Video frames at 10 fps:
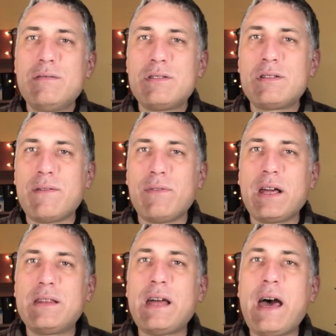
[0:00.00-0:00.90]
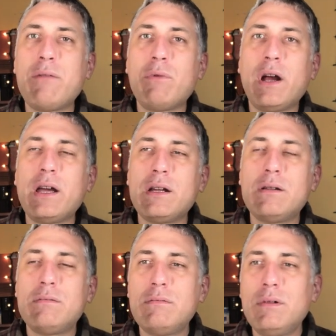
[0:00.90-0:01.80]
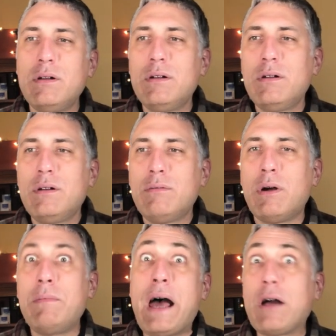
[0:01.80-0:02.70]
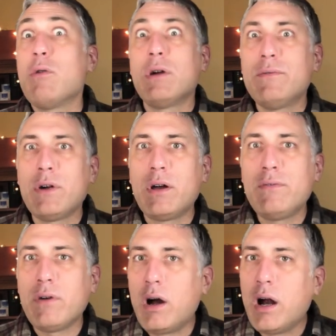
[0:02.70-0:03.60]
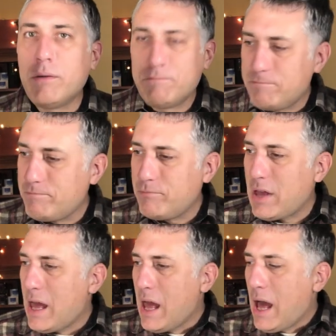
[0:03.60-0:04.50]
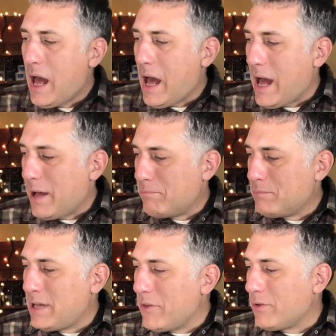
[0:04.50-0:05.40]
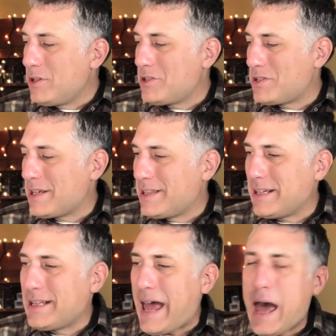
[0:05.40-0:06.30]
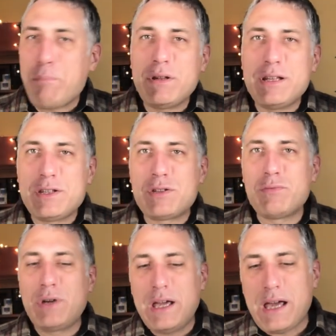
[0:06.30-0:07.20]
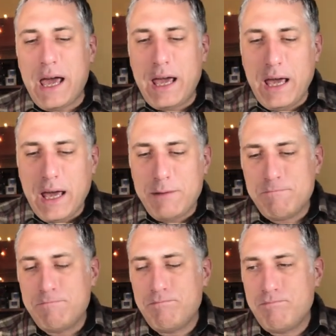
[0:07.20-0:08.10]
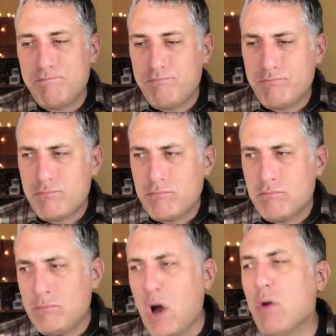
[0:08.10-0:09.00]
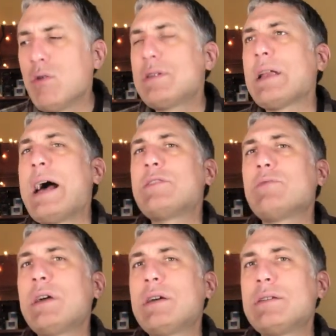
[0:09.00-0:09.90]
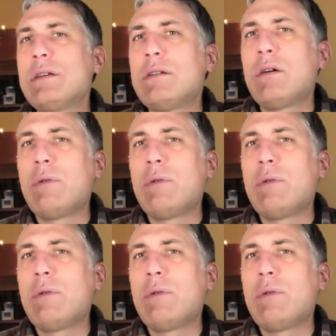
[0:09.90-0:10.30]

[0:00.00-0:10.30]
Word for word: stuff like that where I can where I'm not going very far. Uh, another interesting thing that happened this week, I, uh, no, it was last week because it